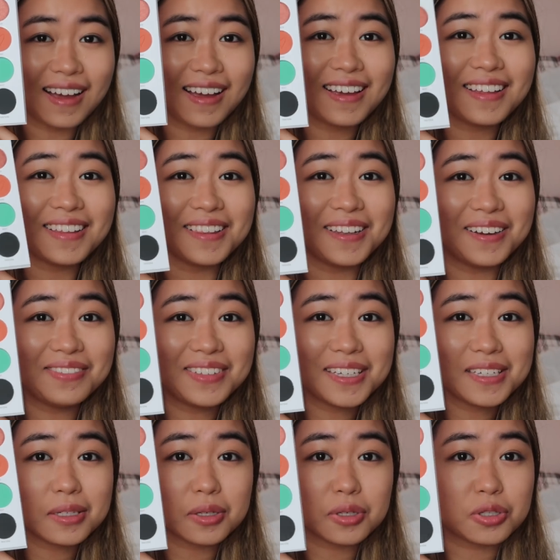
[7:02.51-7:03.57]
I love
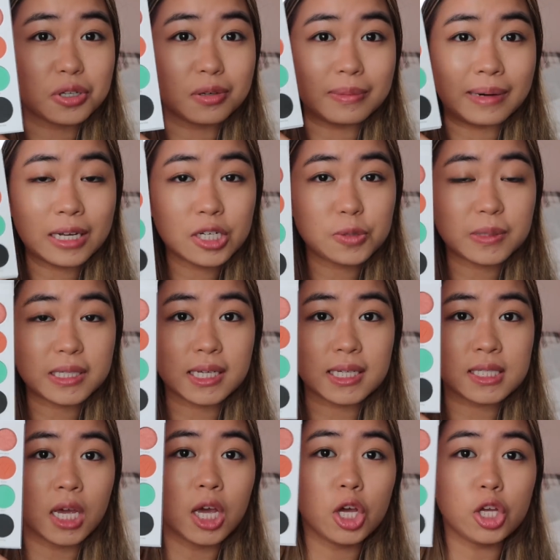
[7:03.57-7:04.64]
these so much
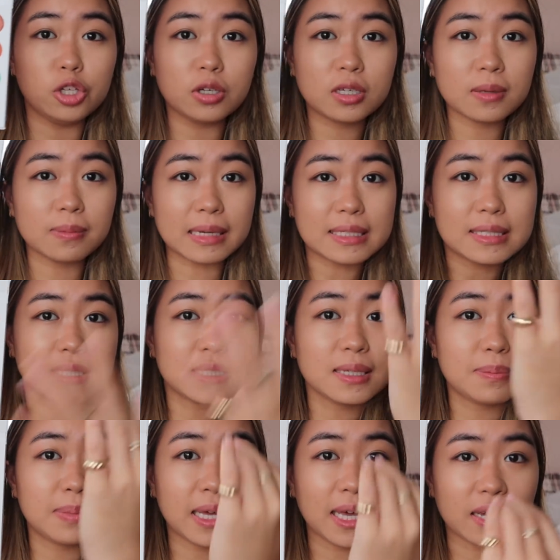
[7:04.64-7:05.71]
because you can
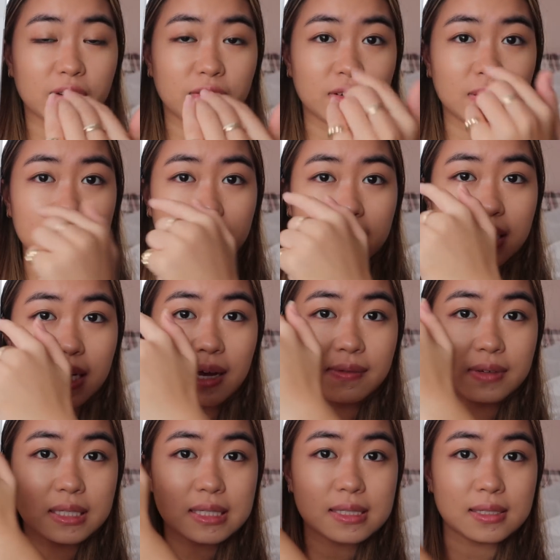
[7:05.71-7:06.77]
basically pick from like
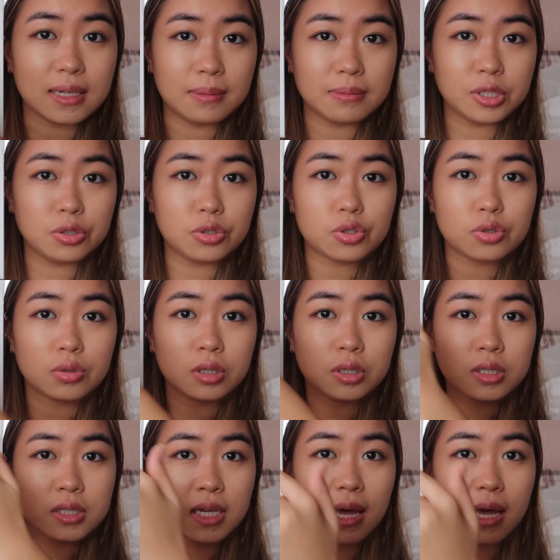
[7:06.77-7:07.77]
having some neutrals,